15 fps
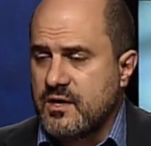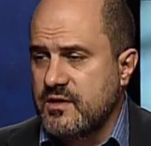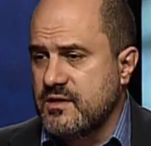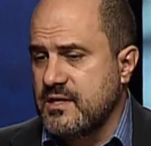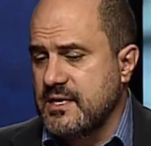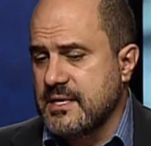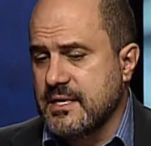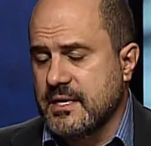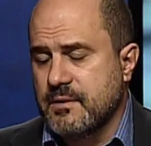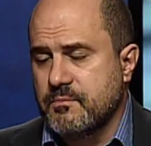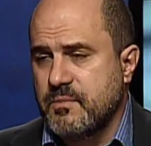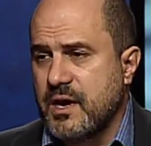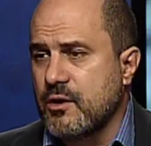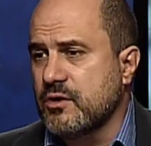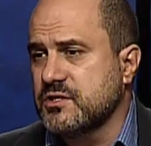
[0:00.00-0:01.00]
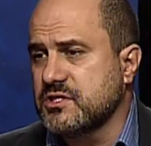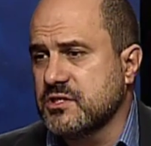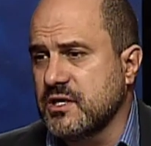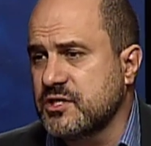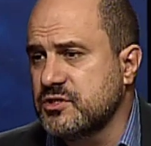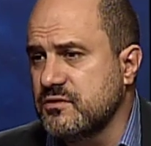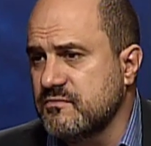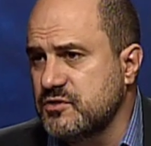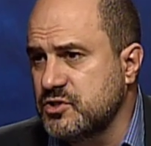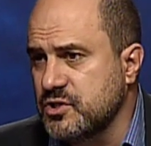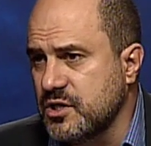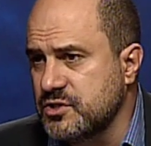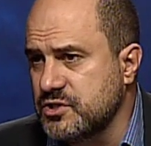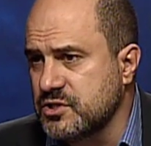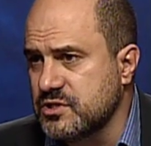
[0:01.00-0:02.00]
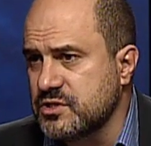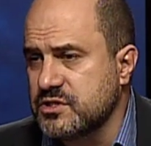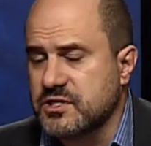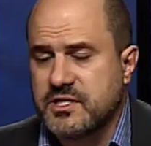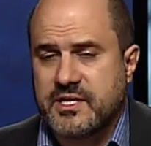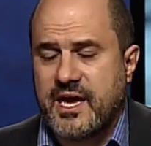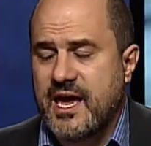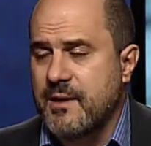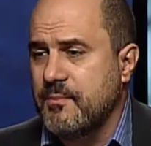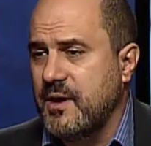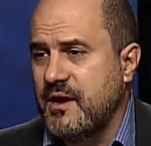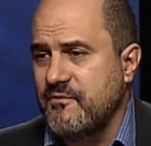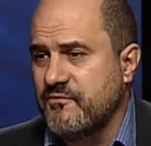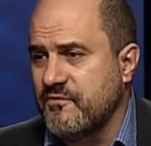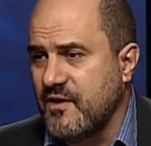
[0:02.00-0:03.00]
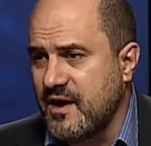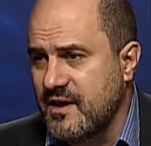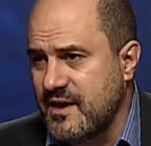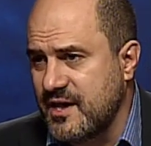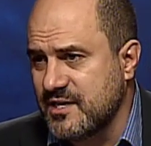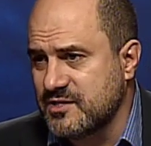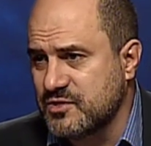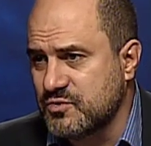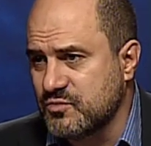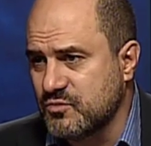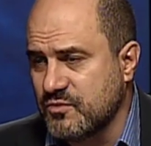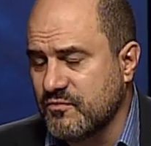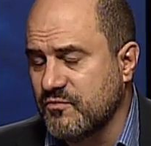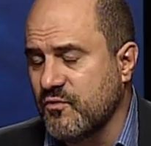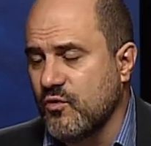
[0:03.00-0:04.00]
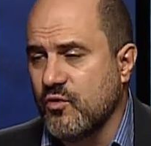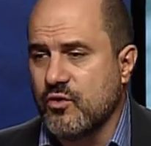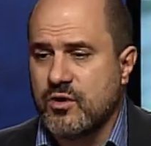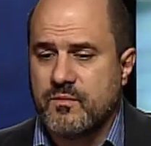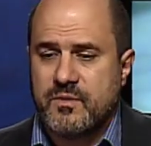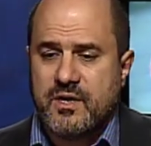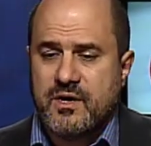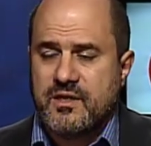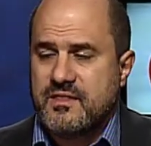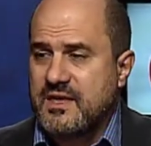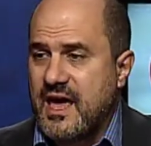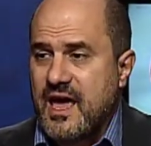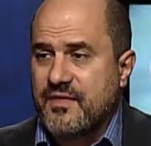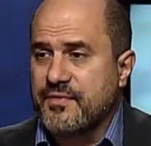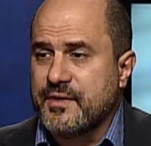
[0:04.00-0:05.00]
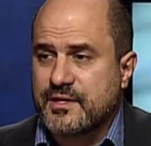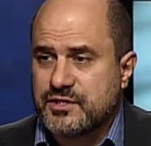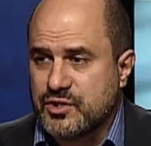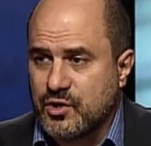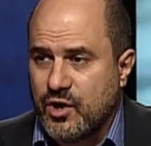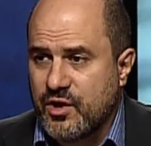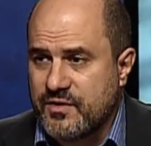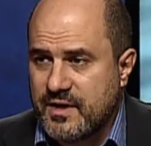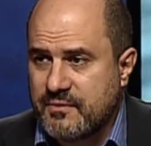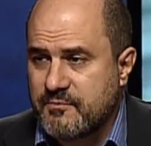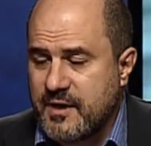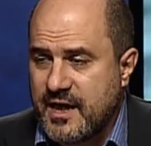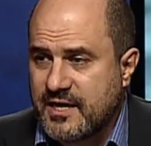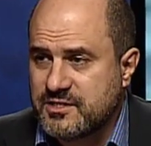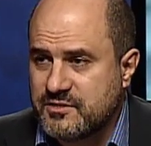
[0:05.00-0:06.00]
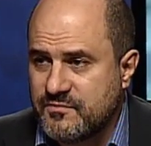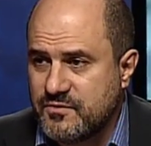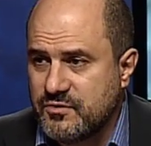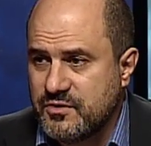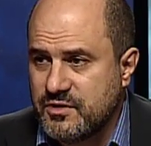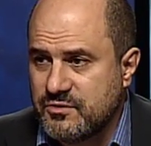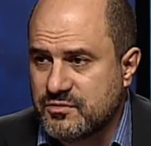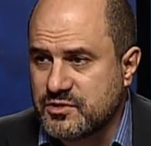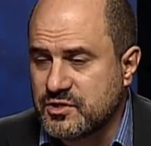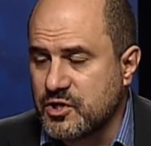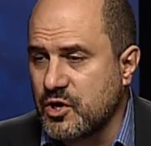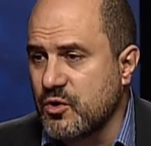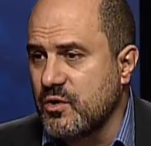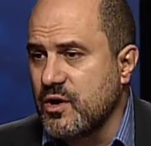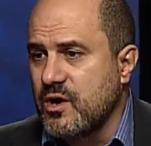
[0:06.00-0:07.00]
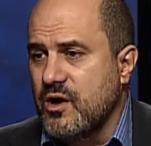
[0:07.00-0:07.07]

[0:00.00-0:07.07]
the merit selection of judges, campaign finance reform, the ethics law that passed a few years ago.